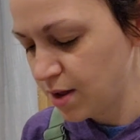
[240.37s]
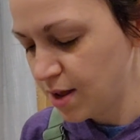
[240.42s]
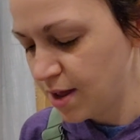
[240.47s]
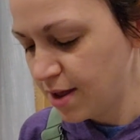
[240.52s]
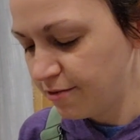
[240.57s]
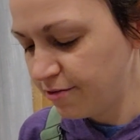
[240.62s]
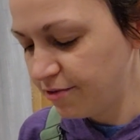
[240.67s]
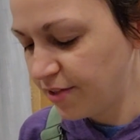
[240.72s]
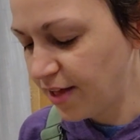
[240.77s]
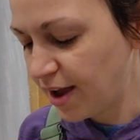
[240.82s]

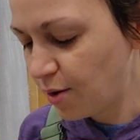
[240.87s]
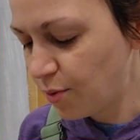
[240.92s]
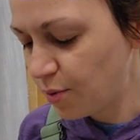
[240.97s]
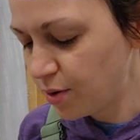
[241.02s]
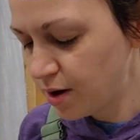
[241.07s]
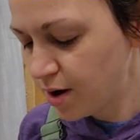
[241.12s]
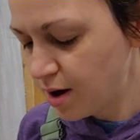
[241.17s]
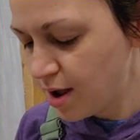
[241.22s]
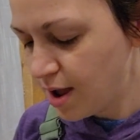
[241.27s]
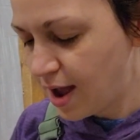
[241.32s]

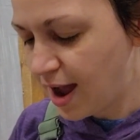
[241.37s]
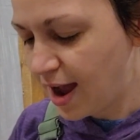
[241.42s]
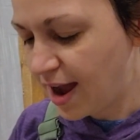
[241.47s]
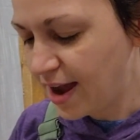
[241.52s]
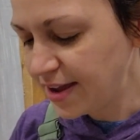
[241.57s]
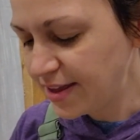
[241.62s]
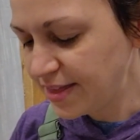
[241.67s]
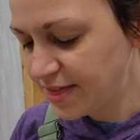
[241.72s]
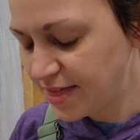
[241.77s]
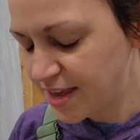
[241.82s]
flower.
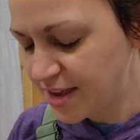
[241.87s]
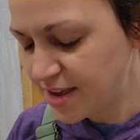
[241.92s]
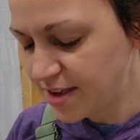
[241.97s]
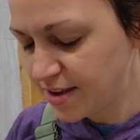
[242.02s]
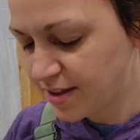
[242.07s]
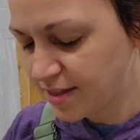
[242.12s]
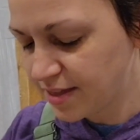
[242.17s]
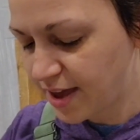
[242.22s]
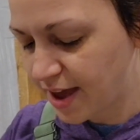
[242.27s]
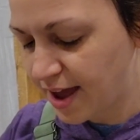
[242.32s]
I
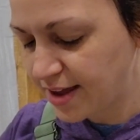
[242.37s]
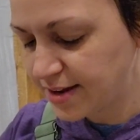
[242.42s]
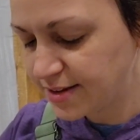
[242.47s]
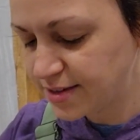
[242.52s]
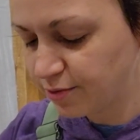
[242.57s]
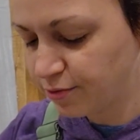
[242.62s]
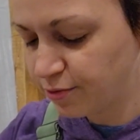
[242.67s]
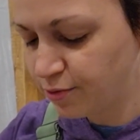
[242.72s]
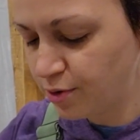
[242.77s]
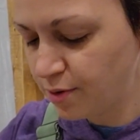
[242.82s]
think
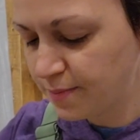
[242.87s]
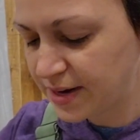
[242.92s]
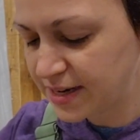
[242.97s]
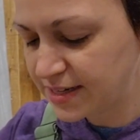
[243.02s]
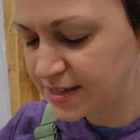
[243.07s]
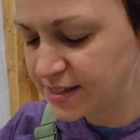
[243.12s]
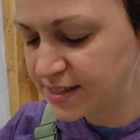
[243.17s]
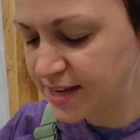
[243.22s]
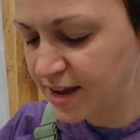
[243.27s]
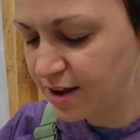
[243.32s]
that for
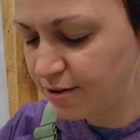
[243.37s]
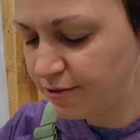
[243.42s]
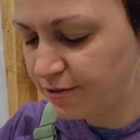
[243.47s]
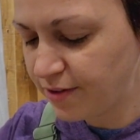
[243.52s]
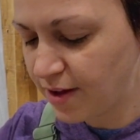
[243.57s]
myself,